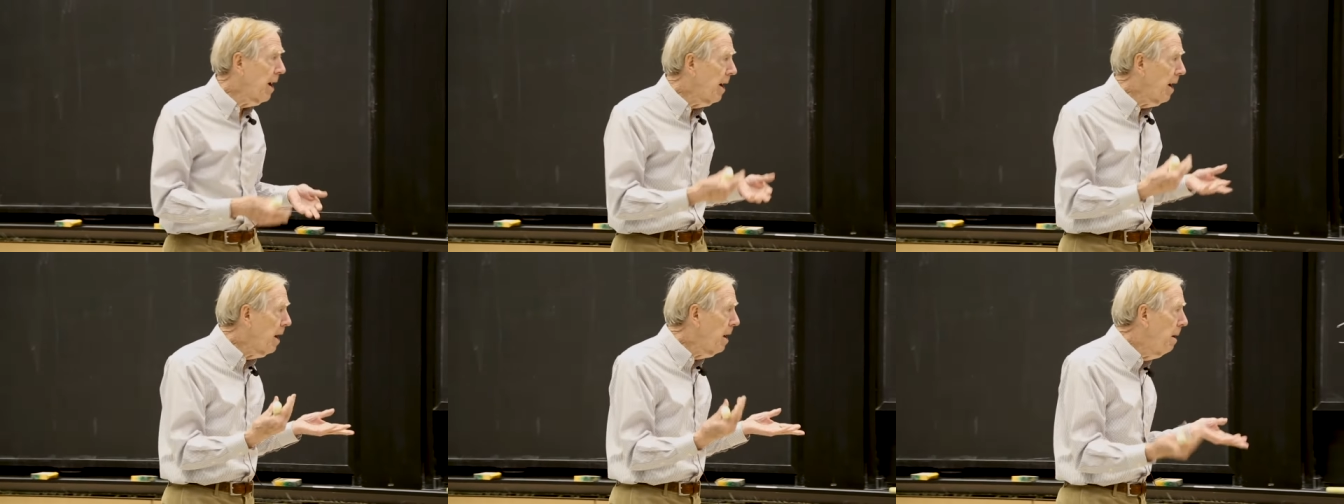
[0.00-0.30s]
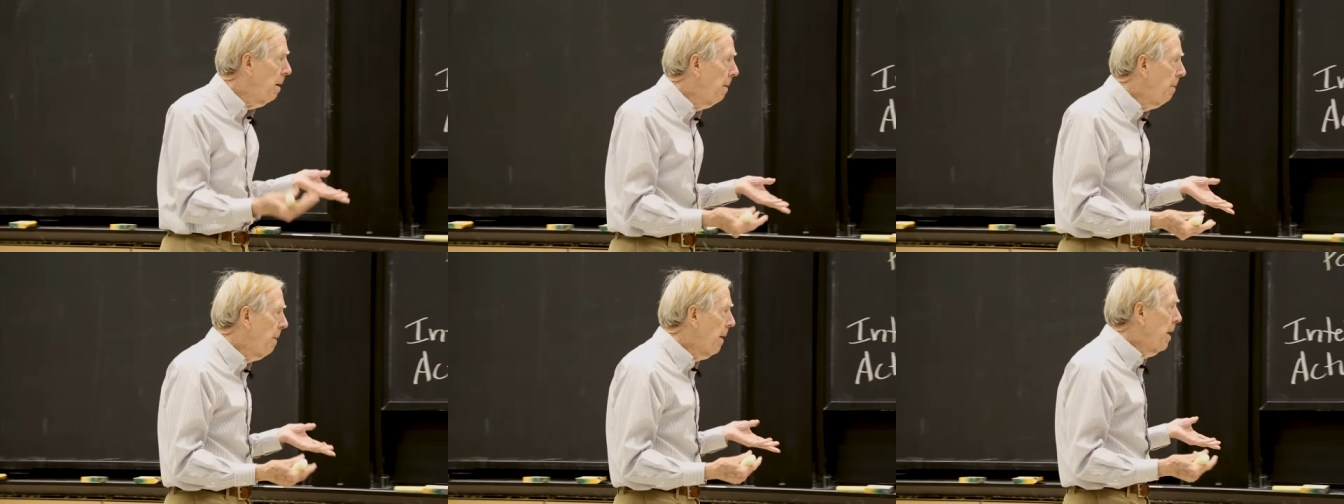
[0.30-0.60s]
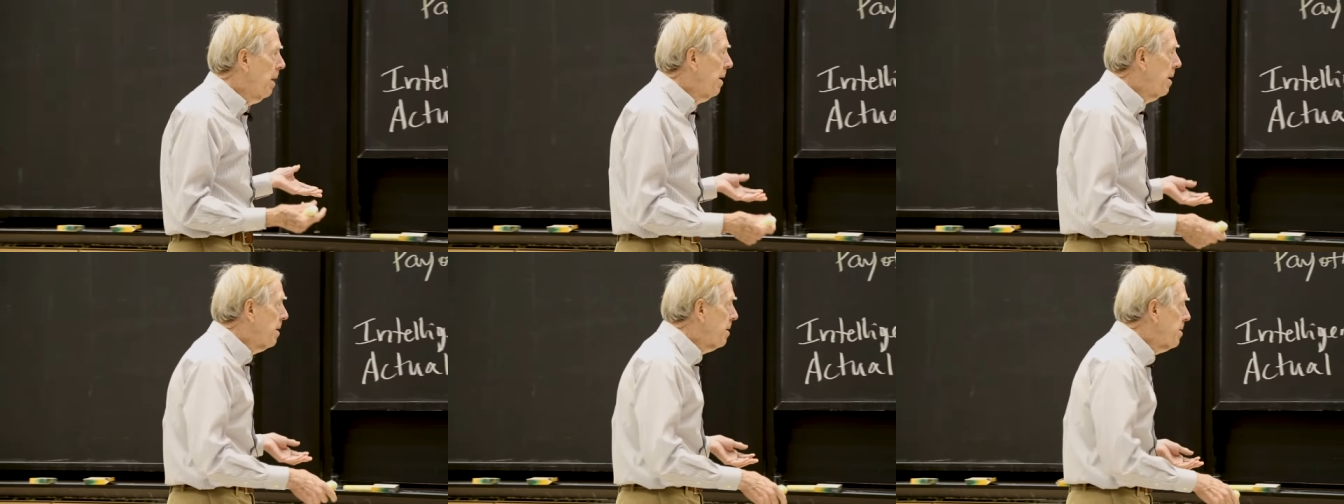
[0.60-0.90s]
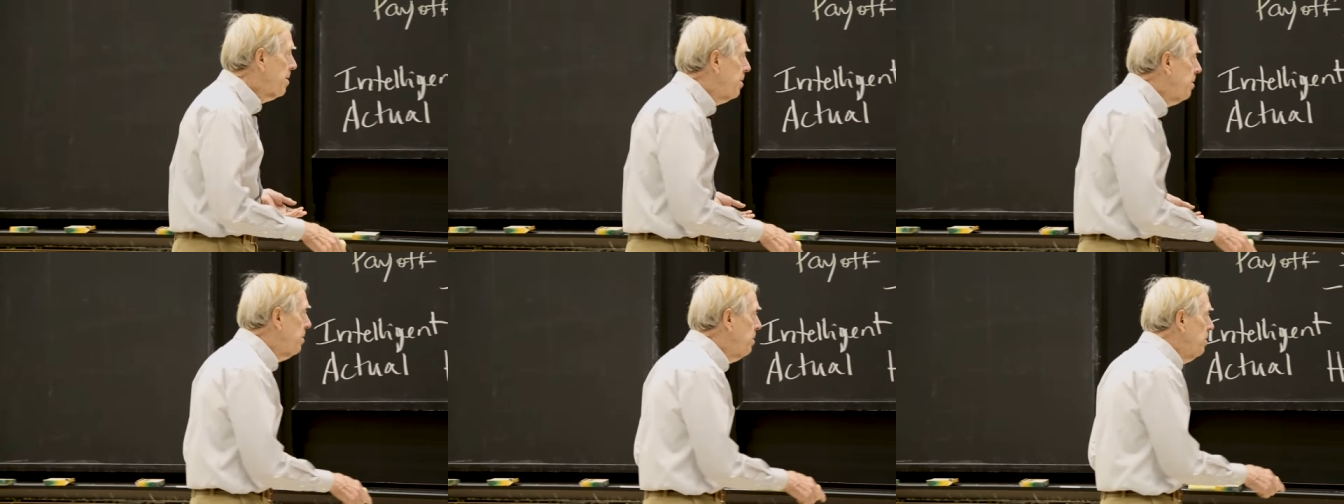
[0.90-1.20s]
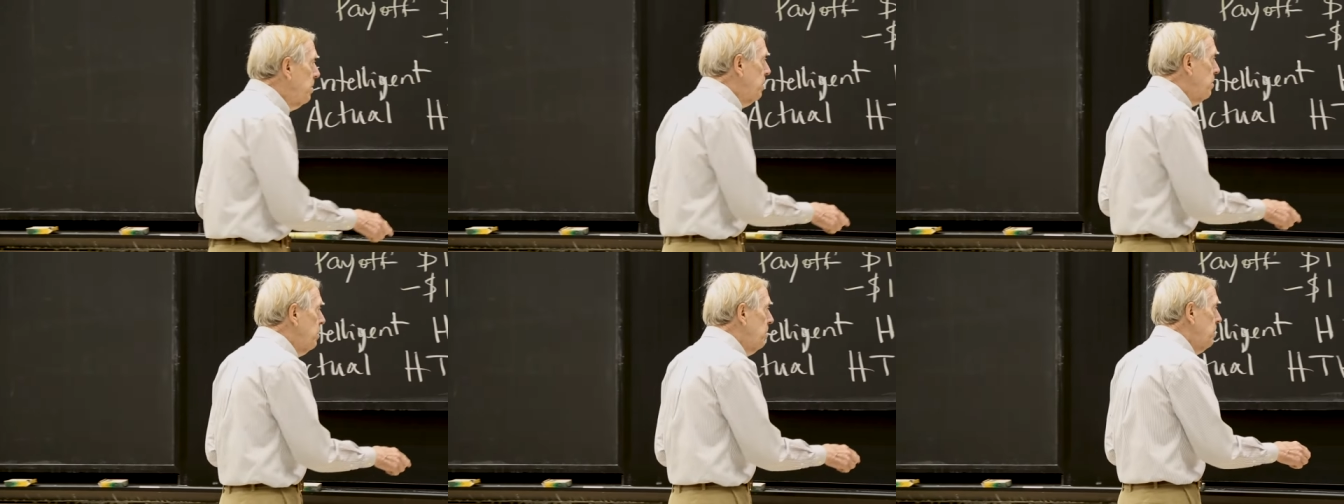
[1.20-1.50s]
they
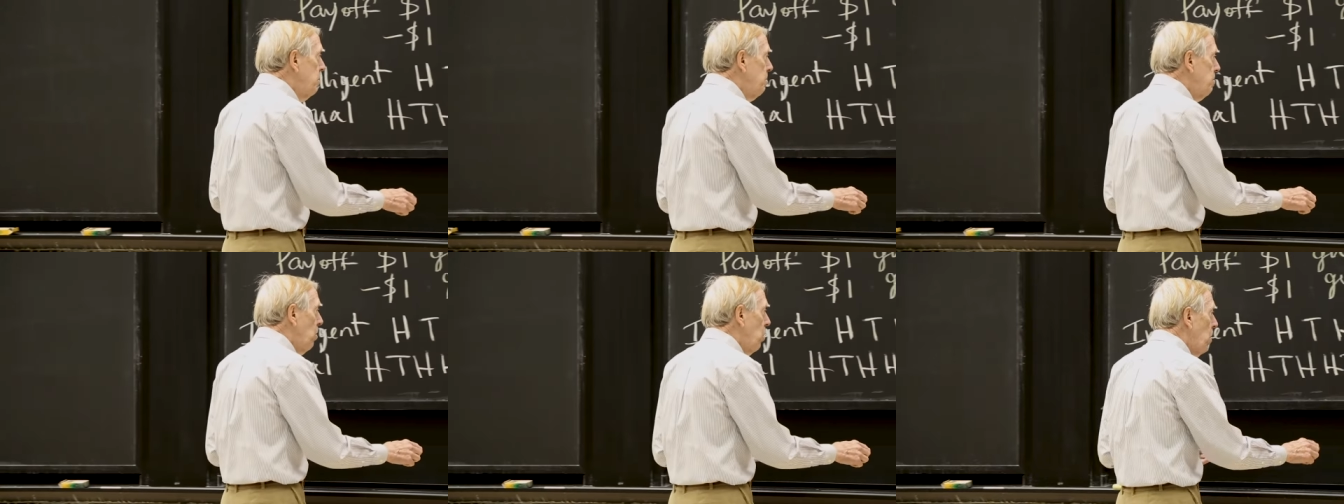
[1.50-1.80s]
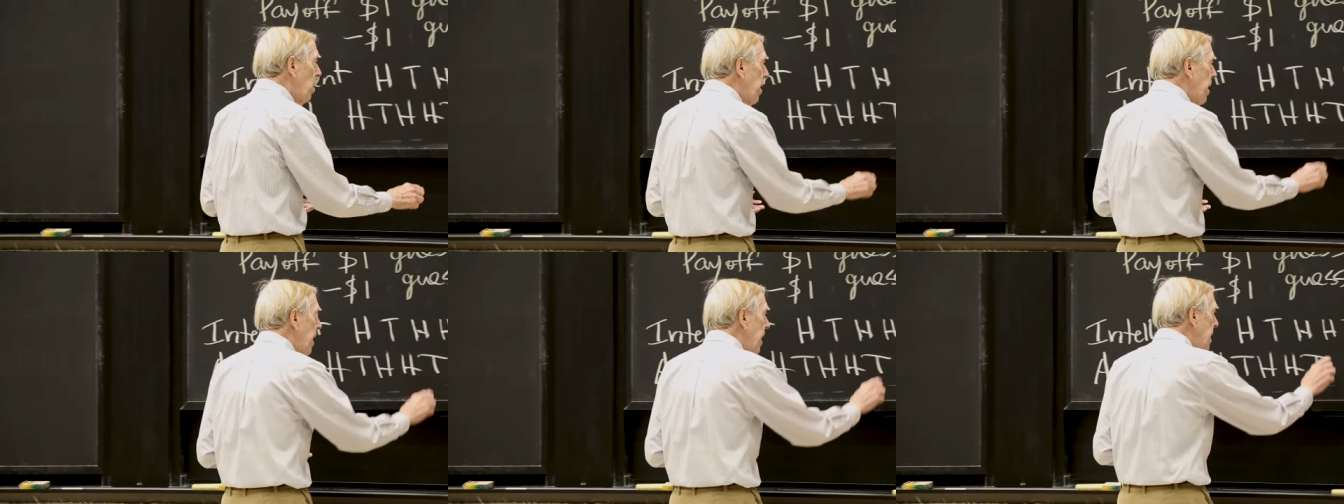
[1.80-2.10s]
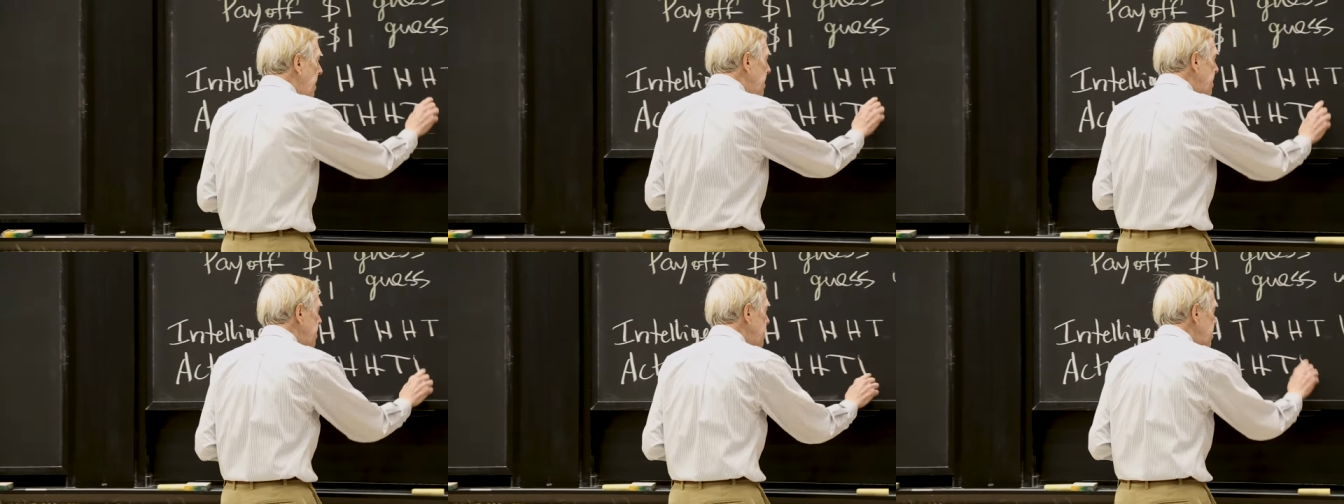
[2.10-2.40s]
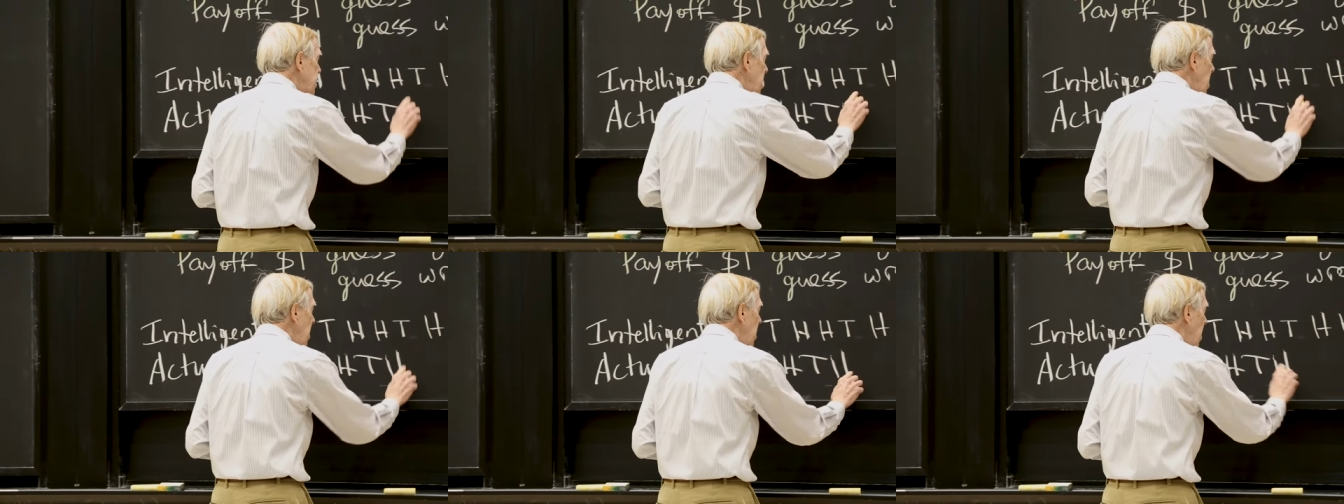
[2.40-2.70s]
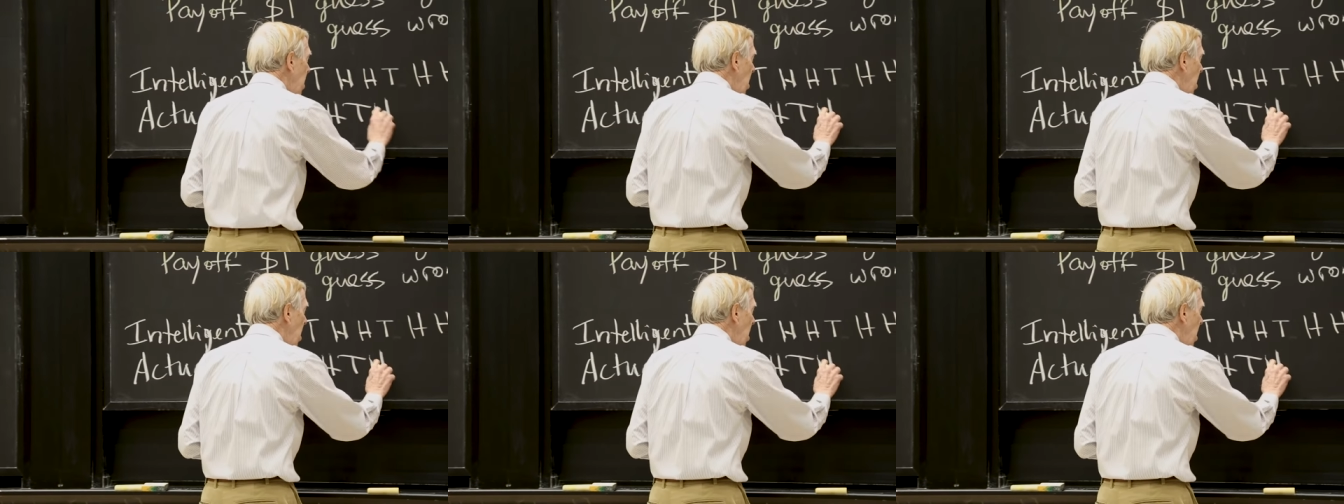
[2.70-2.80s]
do more heads